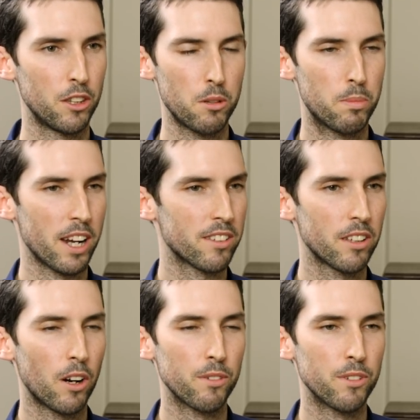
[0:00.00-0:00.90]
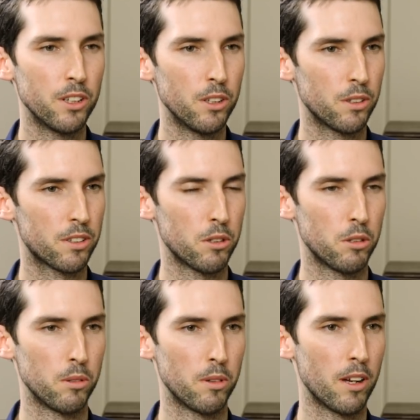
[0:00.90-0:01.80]
The breasts are often used
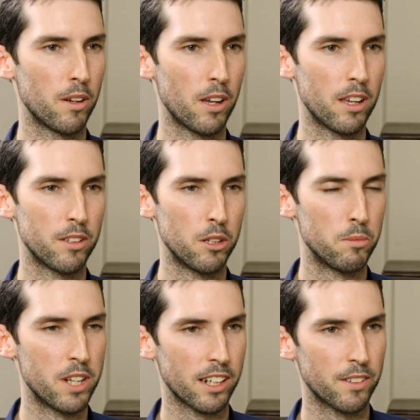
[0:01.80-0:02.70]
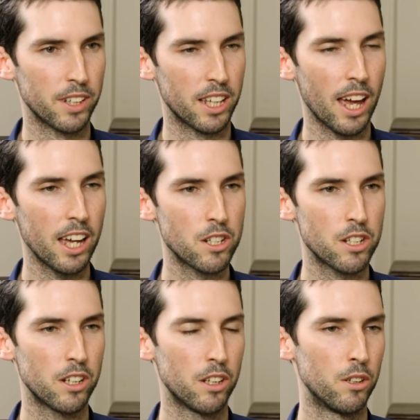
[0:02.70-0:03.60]
to, uh, as an
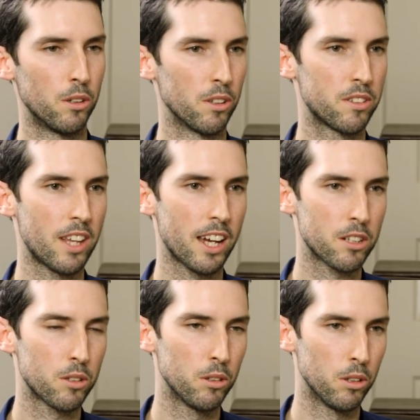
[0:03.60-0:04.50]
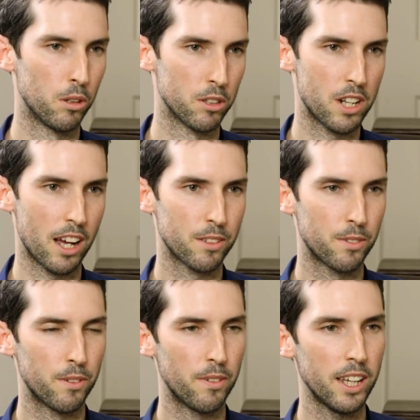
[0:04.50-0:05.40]
objectification or sexual or just
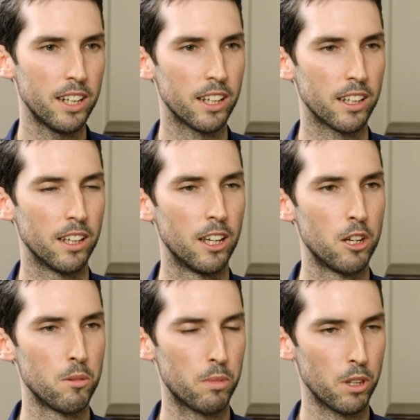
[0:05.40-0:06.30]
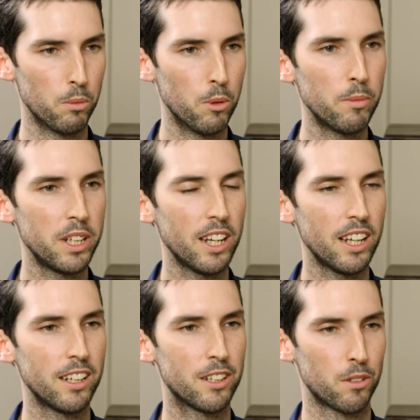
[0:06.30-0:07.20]
for feeding, but the woman
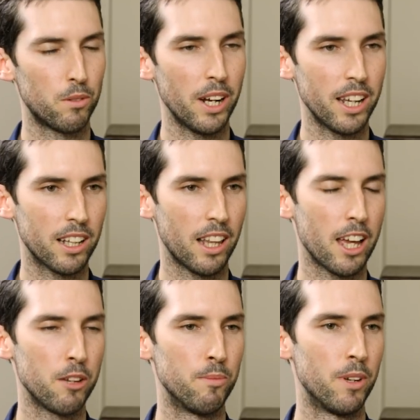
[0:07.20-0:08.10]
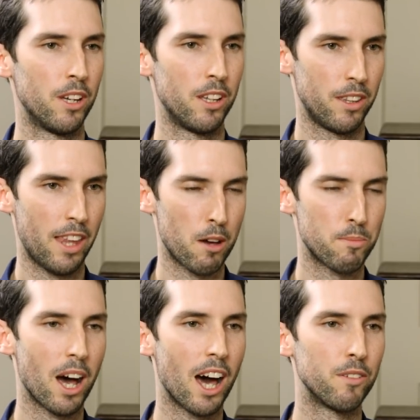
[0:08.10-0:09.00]
needed to reclaim that
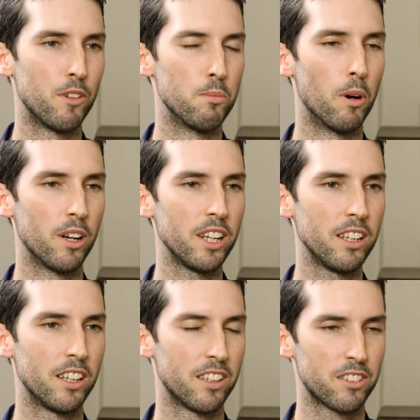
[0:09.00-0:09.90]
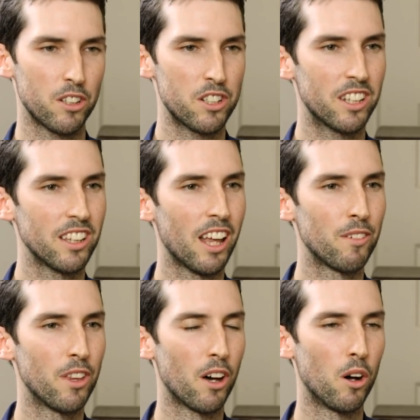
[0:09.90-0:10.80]
part of her body so she could
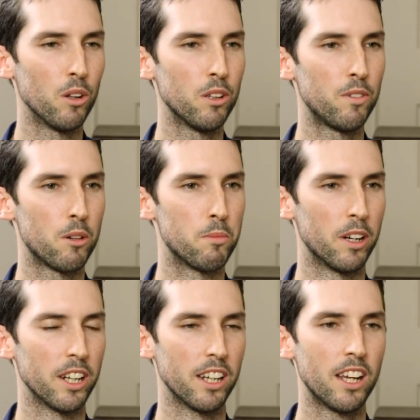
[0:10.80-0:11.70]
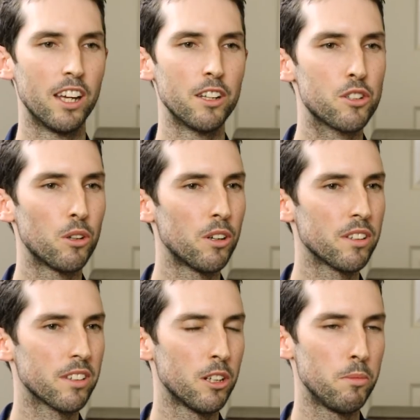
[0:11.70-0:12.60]
love the whole of her body. Sure,
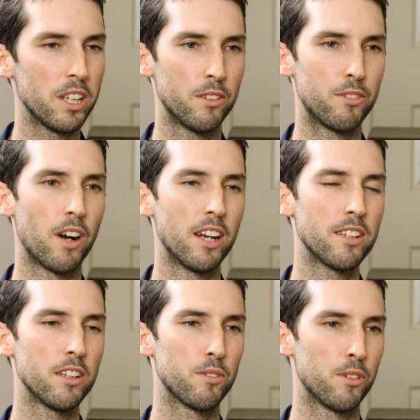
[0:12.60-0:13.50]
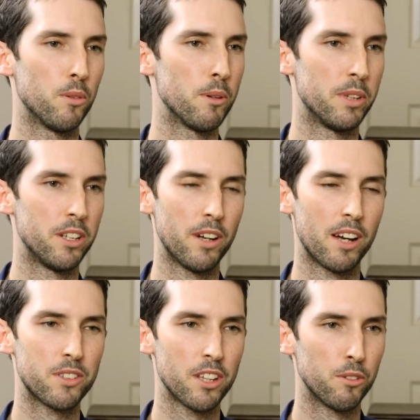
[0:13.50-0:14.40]
it's going to be confronting Sorry. for women who
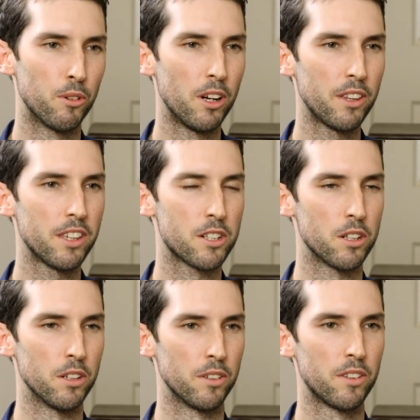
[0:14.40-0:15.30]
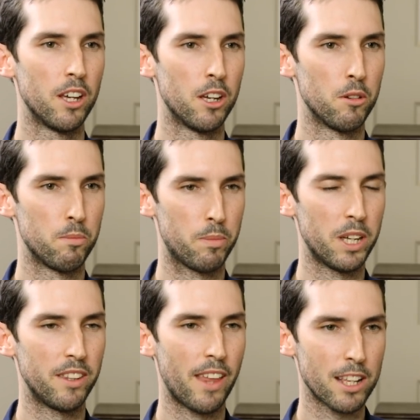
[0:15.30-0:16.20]
have self-worth no. issues, no, no.
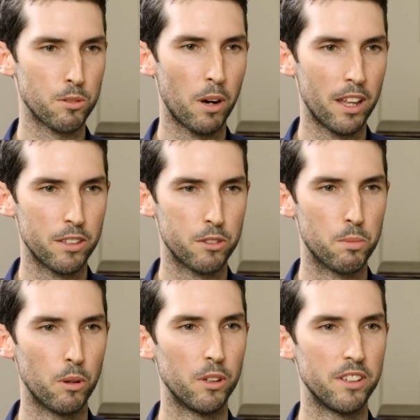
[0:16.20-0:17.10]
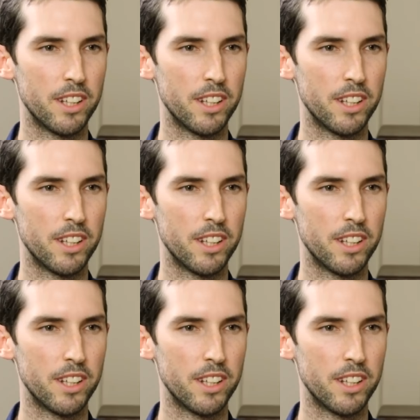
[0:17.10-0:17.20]
but that's why the support is